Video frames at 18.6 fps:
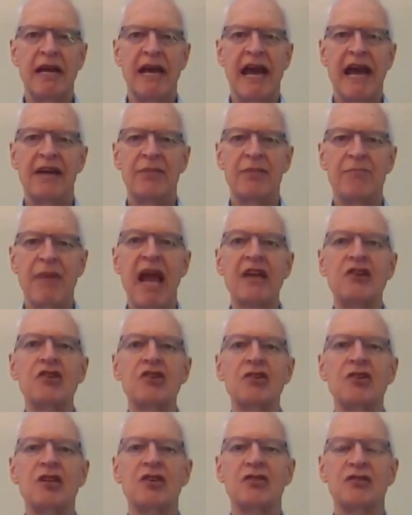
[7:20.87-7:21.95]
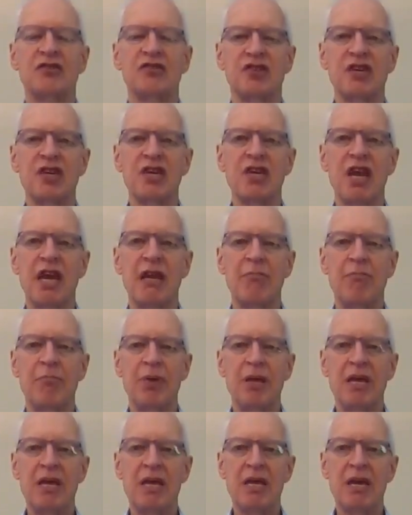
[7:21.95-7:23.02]
and imagine that C and
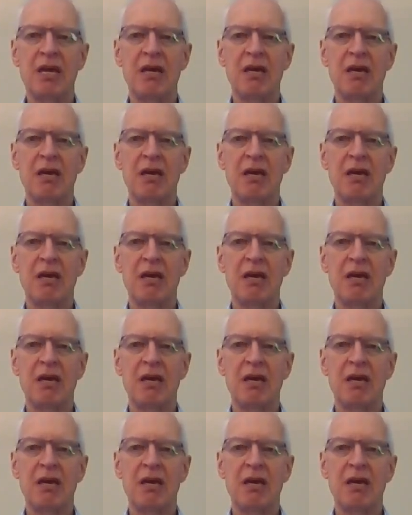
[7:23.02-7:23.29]
B